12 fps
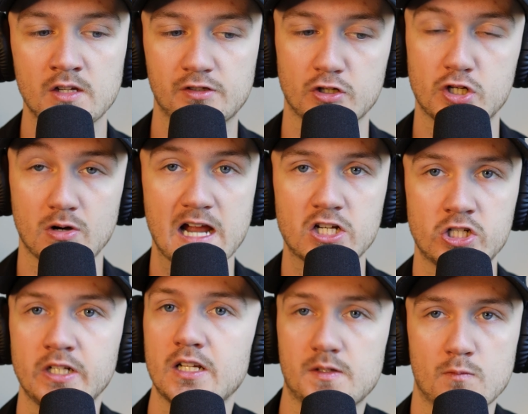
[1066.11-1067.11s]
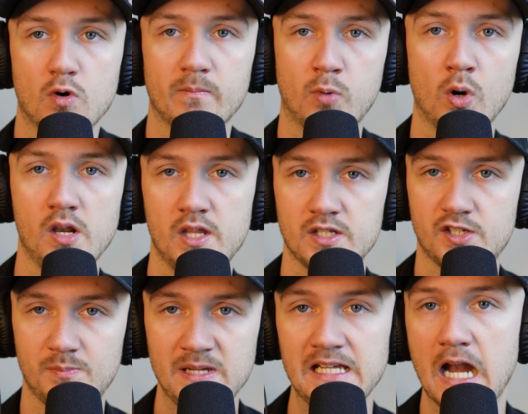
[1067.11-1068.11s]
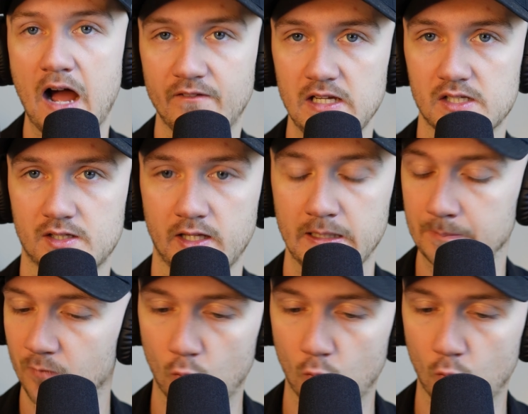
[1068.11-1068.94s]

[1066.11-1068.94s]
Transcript: So, direction is more important than speed, obviously.